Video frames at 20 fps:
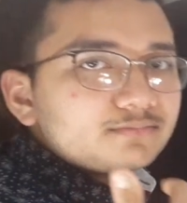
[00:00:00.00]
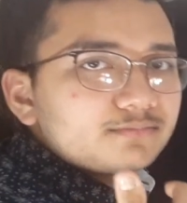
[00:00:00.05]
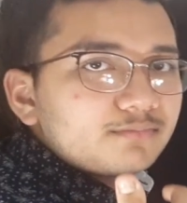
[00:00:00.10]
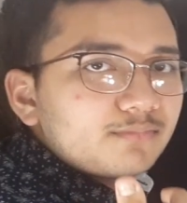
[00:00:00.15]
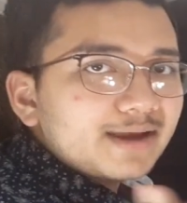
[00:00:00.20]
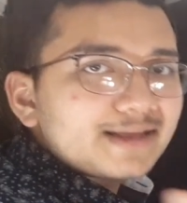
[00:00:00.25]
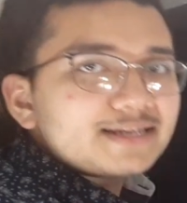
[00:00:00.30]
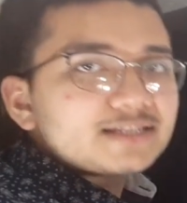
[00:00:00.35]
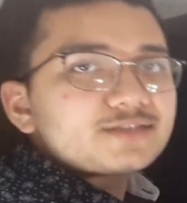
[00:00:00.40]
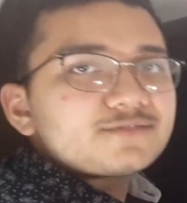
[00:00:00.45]

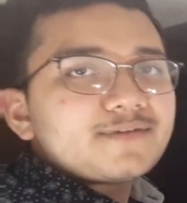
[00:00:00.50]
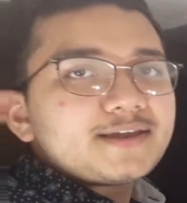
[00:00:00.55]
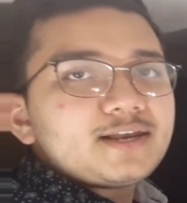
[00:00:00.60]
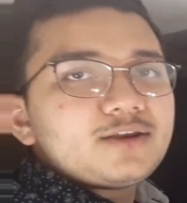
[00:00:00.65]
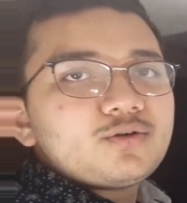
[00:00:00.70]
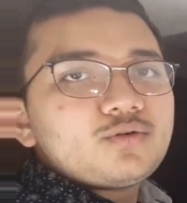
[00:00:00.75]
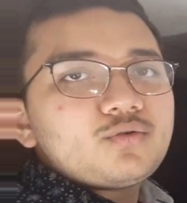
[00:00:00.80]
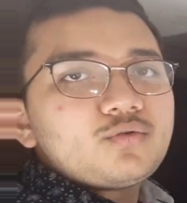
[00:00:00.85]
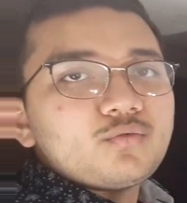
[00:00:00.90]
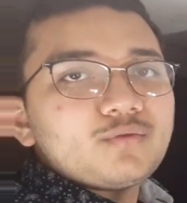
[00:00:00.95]
minus
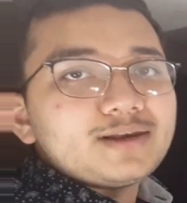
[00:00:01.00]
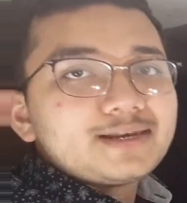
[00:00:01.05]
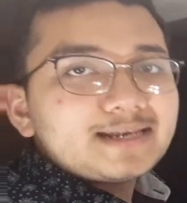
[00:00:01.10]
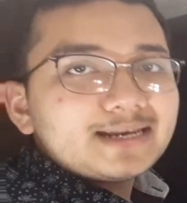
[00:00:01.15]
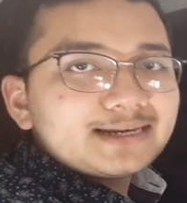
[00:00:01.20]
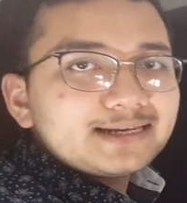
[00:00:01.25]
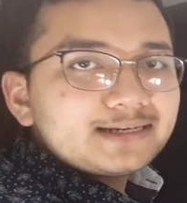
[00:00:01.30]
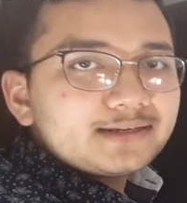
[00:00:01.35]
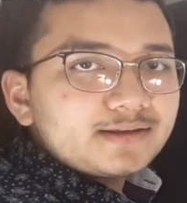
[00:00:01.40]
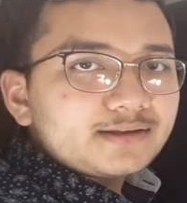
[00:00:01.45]
value will
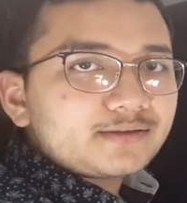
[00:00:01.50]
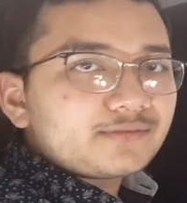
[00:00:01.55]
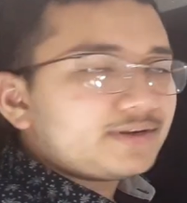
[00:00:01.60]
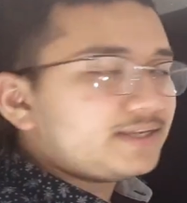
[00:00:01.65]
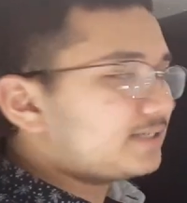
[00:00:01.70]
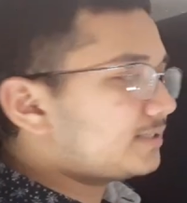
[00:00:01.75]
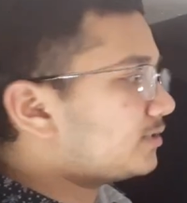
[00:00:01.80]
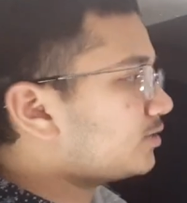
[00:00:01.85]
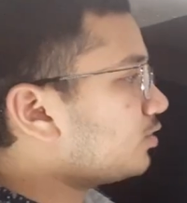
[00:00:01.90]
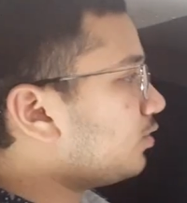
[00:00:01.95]
getting
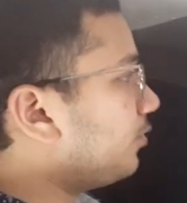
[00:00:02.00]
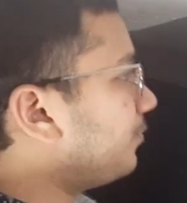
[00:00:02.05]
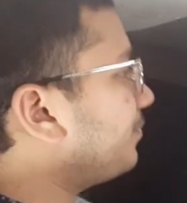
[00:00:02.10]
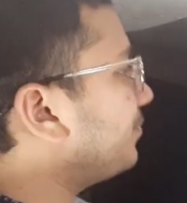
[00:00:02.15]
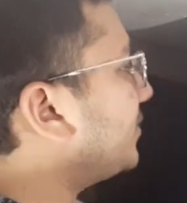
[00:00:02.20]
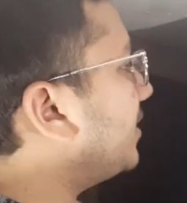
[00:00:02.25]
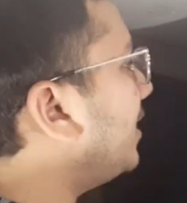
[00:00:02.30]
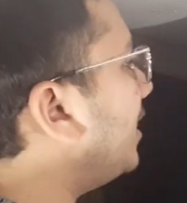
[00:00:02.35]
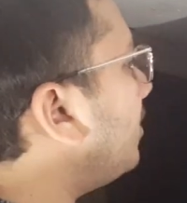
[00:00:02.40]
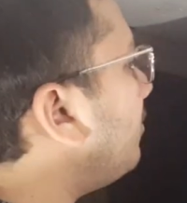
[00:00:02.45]
decreased. So
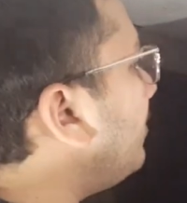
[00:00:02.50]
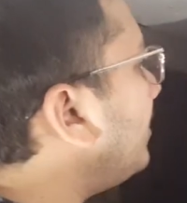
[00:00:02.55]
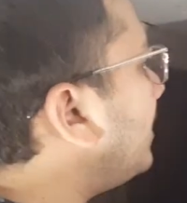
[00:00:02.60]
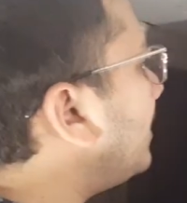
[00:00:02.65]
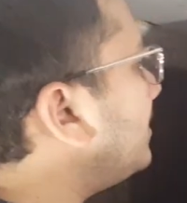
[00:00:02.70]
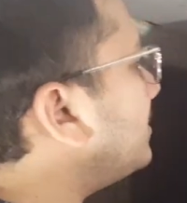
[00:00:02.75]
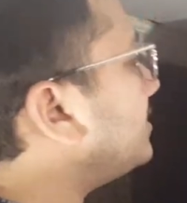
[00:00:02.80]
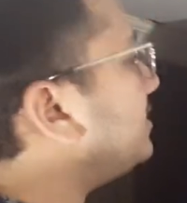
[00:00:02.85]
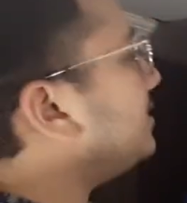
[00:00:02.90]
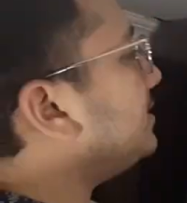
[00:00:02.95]
here we
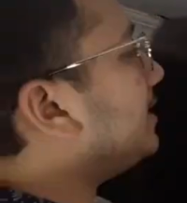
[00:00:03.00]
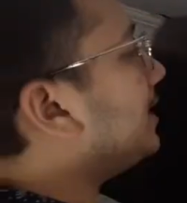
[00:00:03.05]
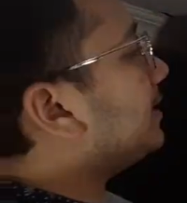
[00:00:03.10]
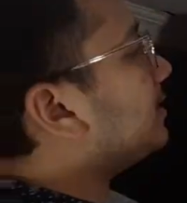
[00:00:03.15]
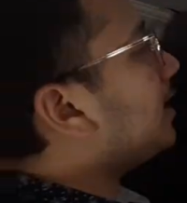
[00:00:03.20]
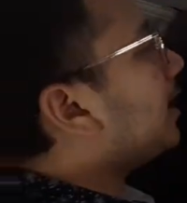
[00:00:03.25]
can see that